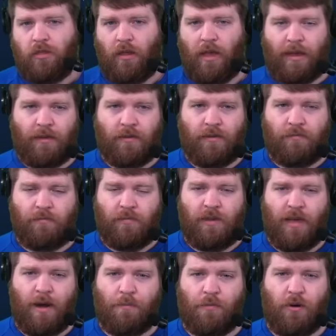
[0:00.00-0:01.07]
Like, you
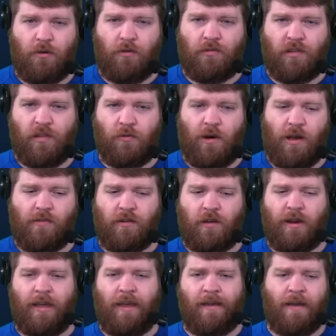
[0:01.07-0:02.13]
got to produce, otherwise, you're going
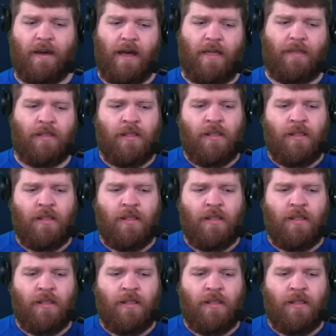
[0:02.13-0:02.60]
to get cut.